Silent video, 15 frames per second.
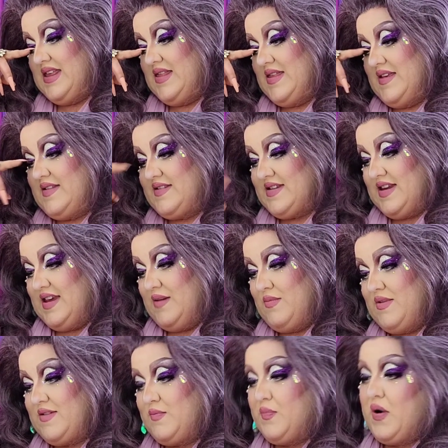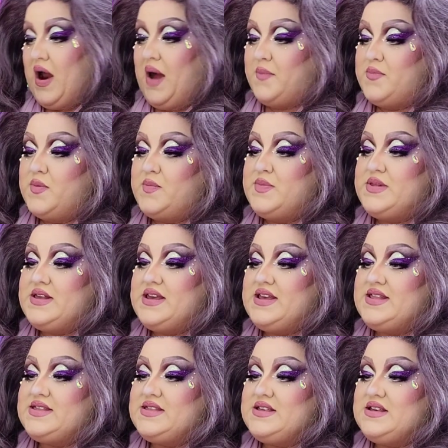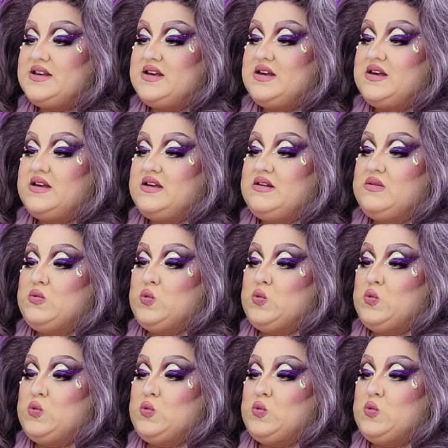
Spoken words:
this team is probably the